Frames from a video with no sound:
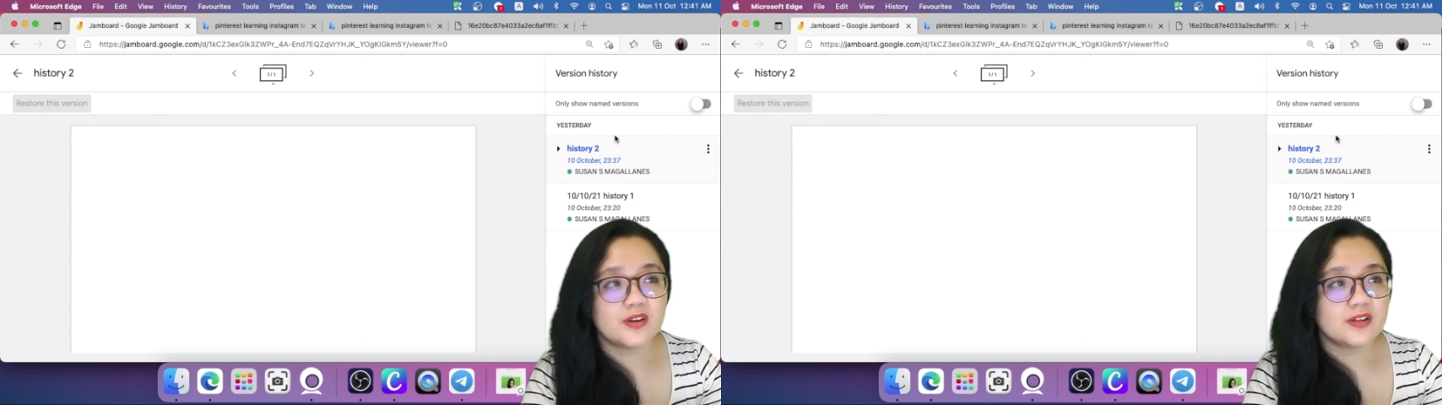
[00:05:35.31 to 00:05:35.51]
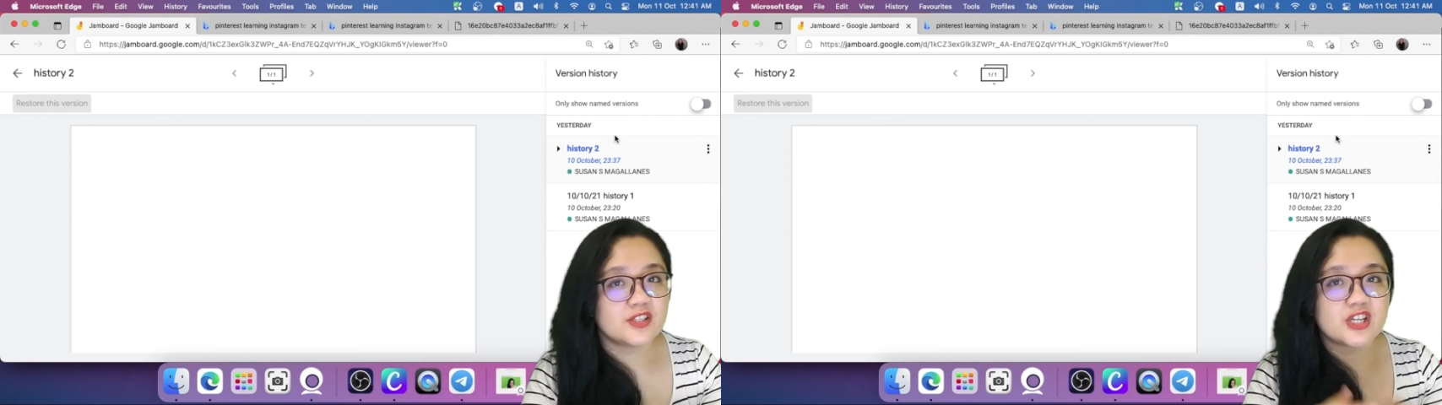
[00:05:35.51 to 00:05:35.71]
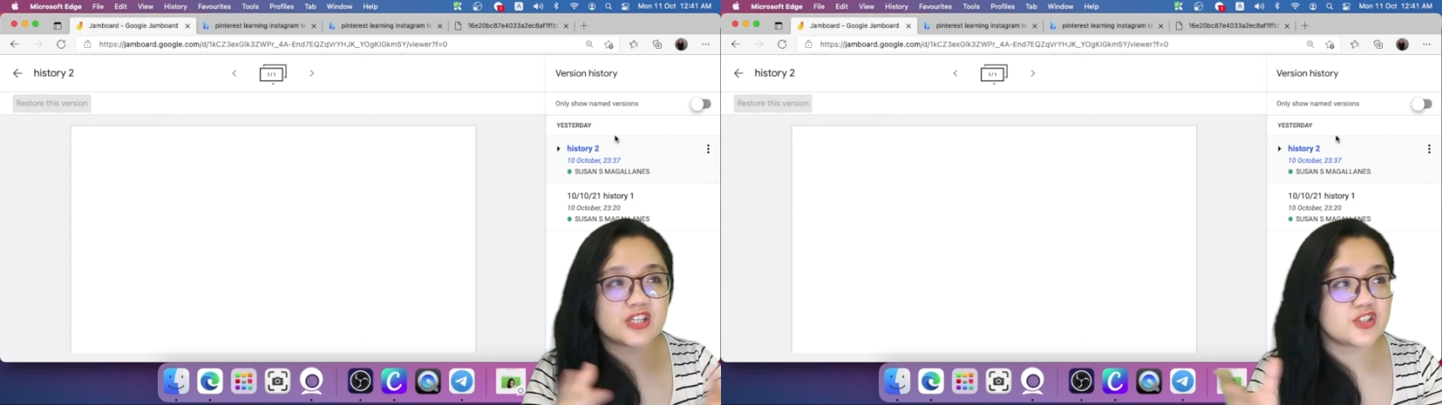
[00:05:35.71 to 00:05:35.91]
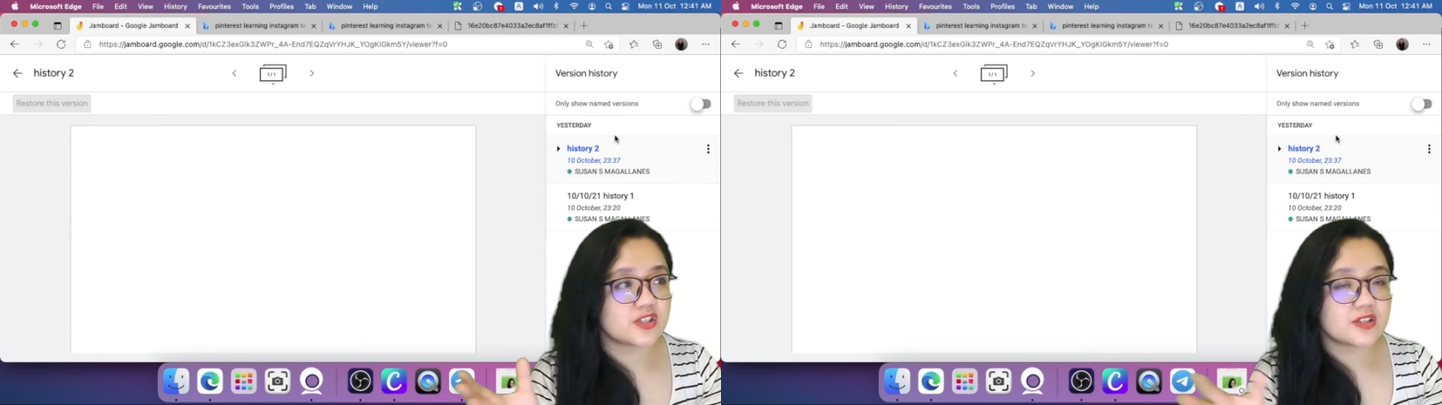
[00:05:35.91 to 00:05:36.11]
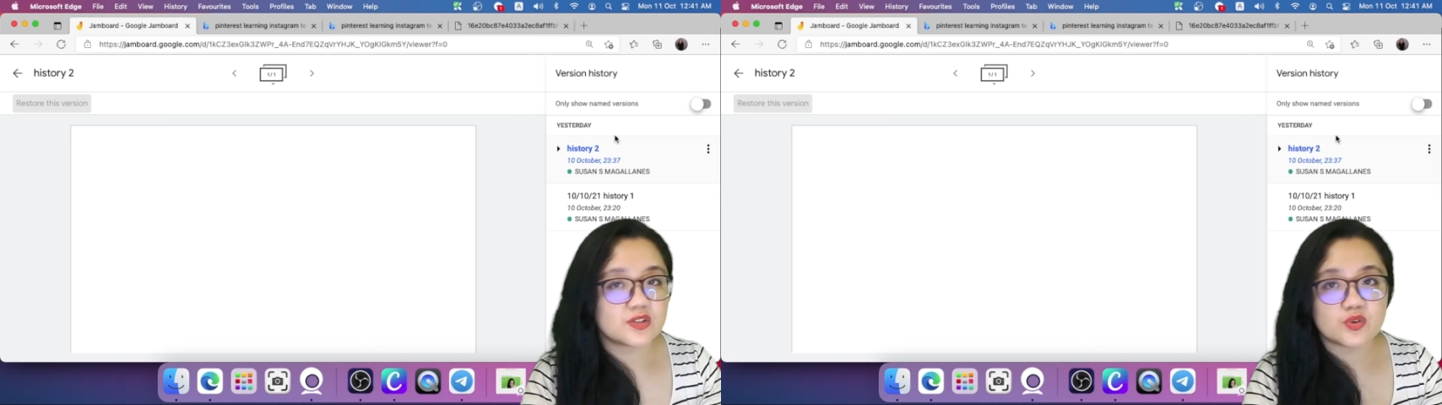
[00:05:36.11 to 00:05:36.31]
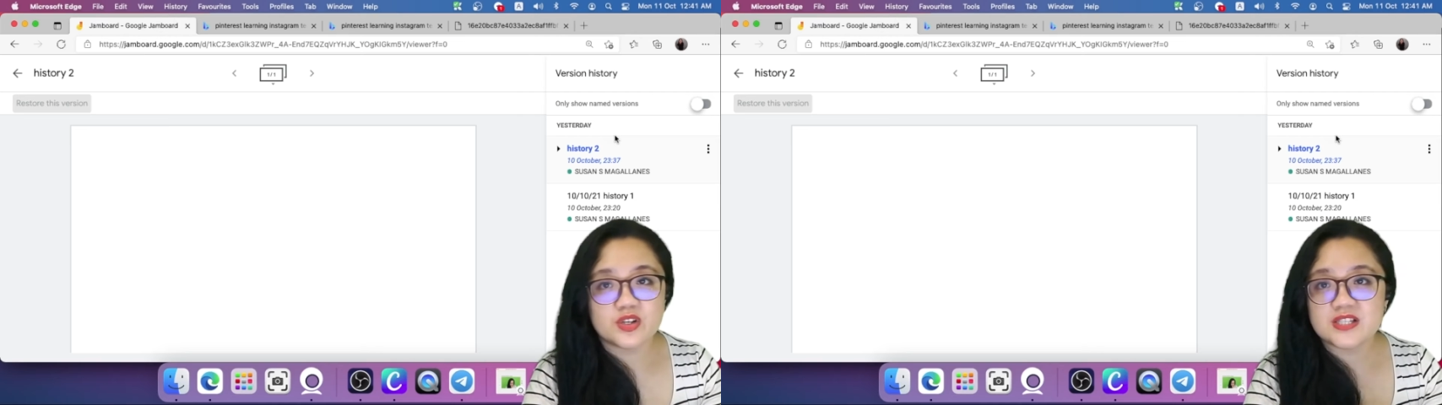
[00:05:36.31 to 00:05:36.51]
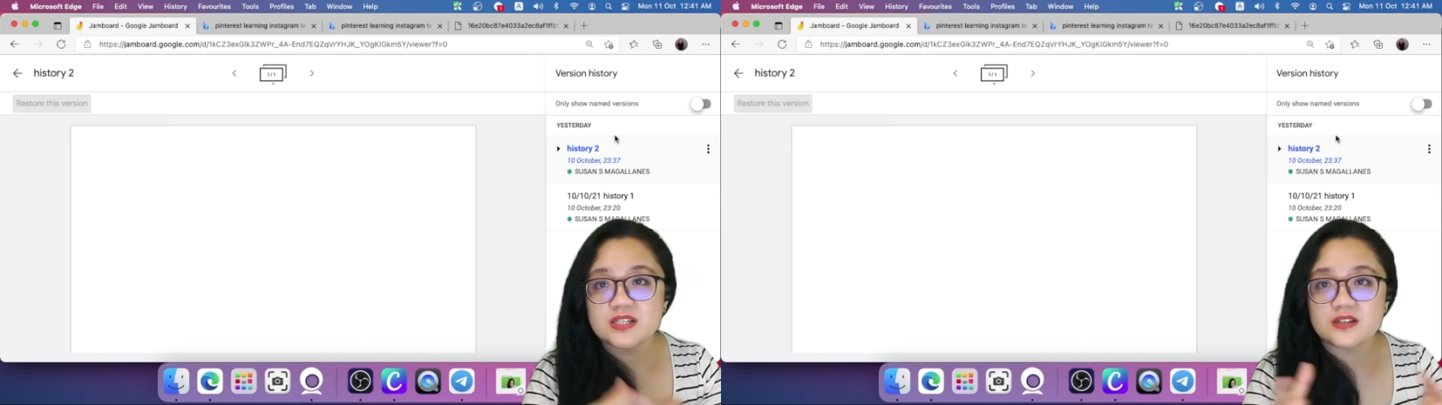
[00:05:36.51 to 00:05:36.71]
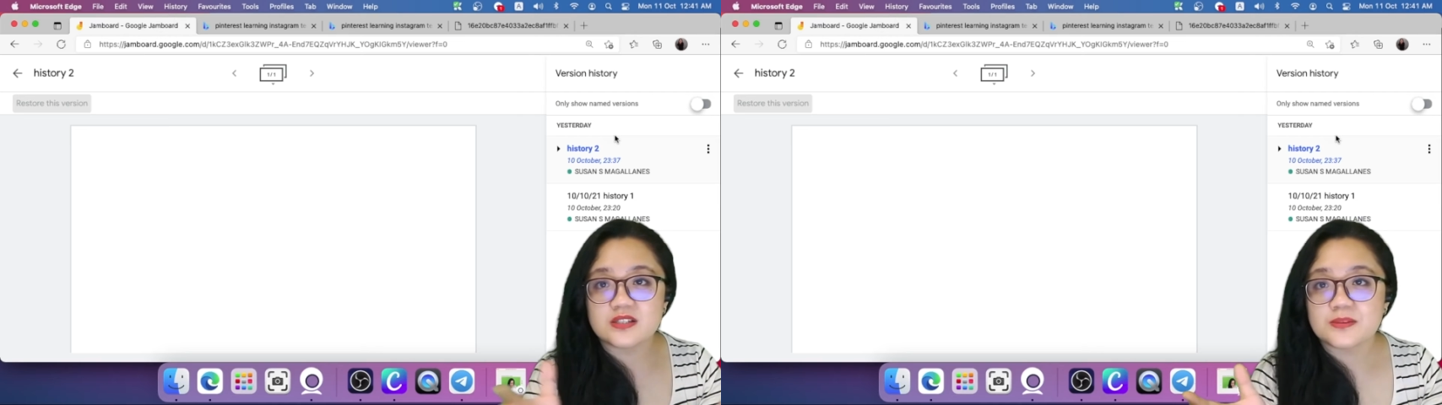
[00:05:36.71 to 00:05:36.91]
changes or
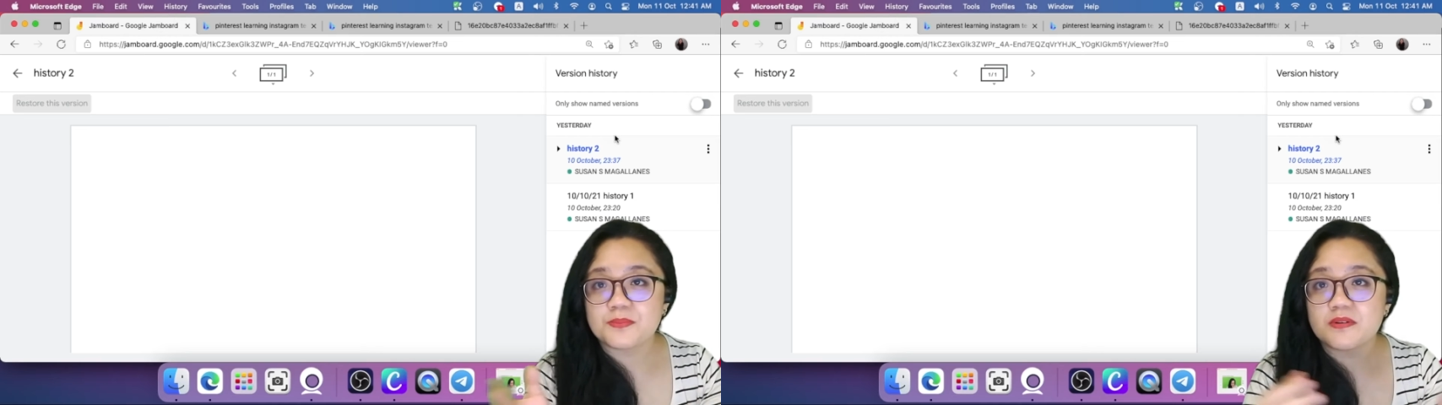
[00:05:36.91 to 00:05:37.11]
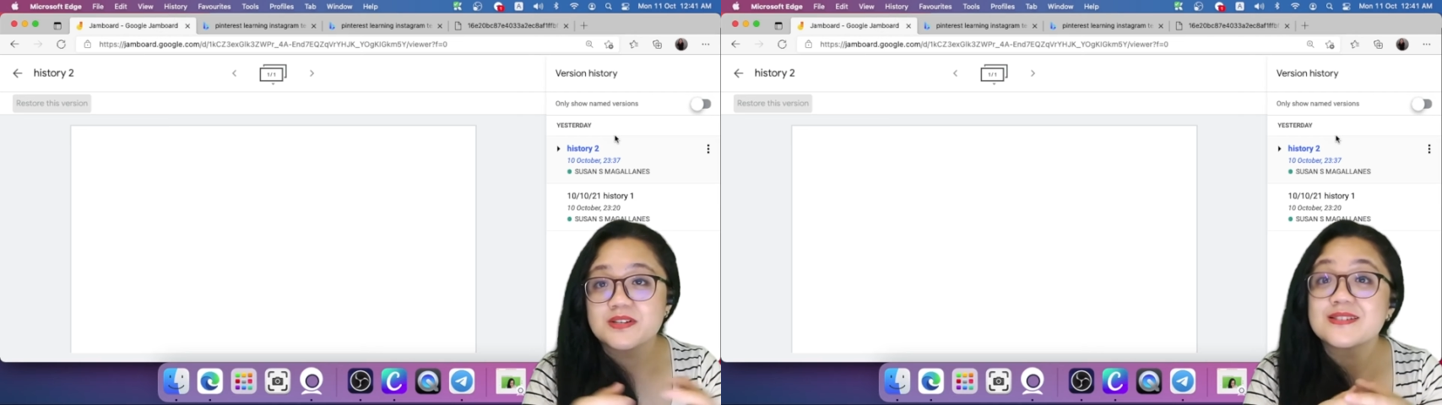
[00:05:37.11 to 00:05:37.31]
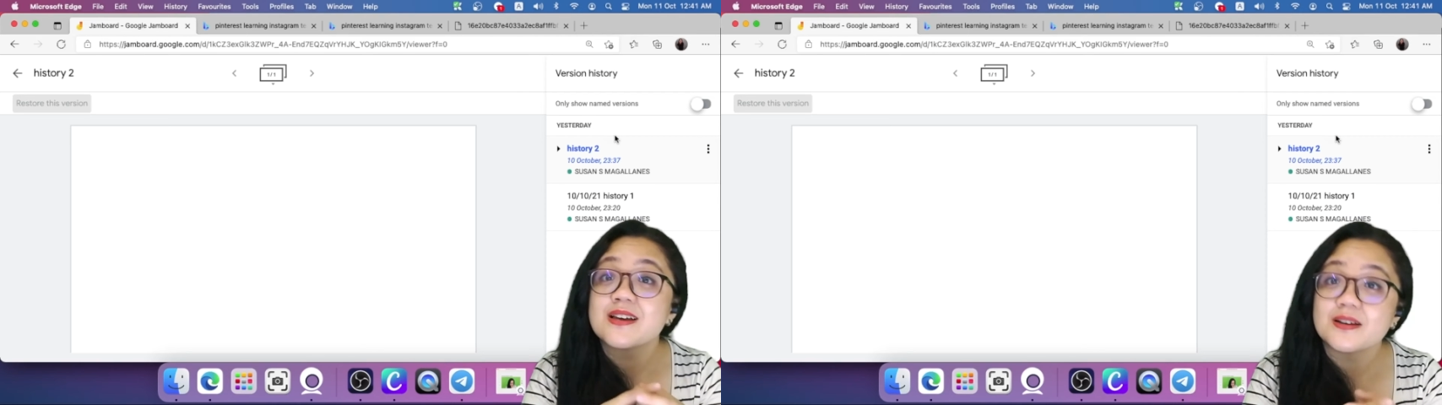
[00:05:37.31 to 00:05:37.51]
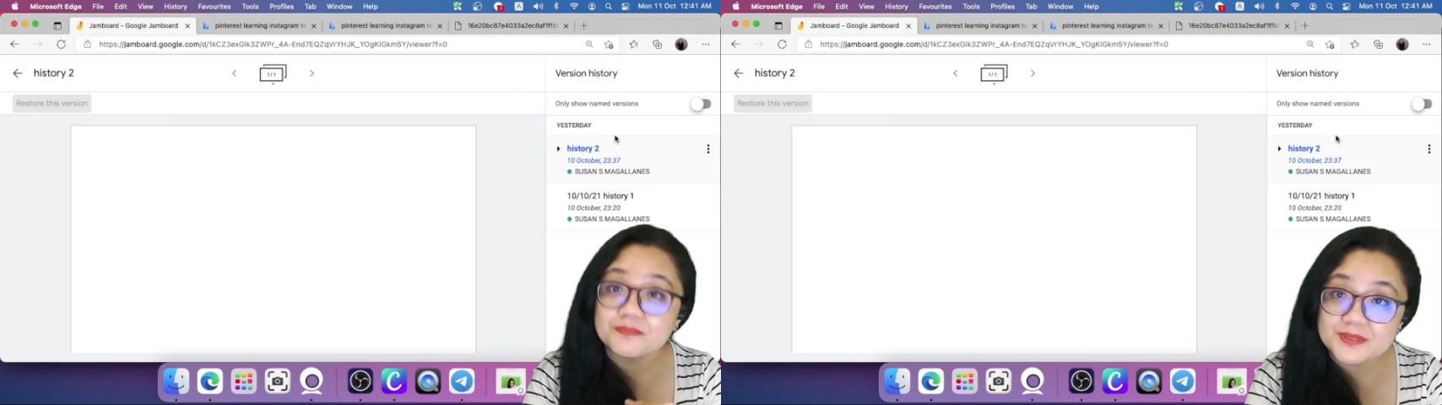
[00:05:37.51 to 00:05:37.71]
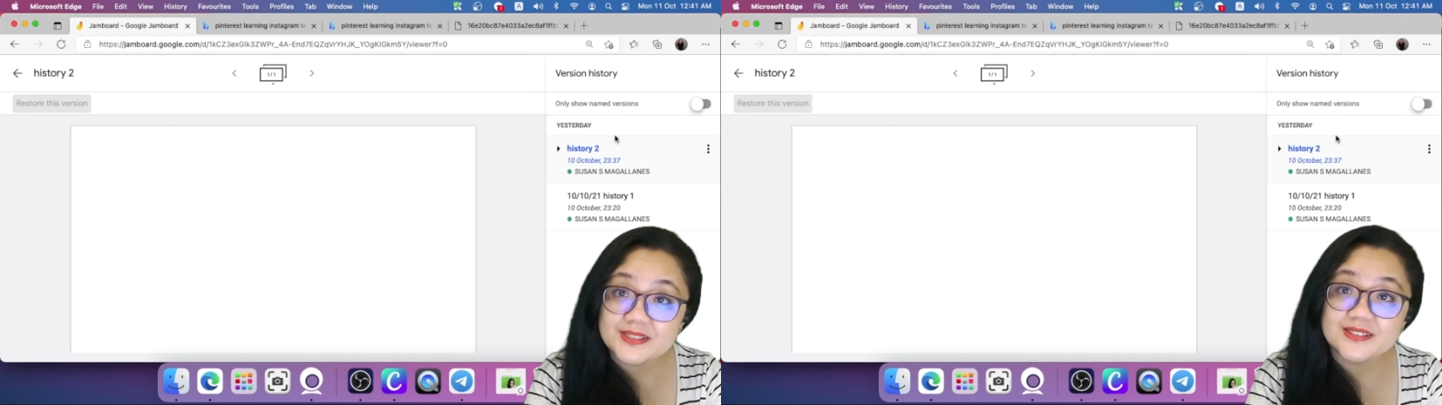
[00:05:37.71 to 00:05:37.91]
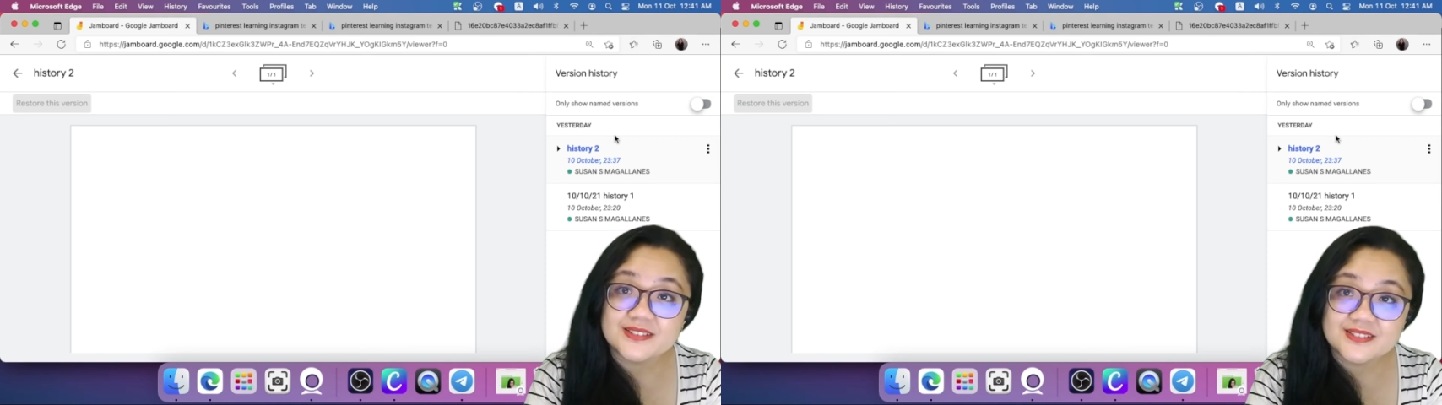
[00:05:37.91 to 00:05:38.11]
disappearance happen.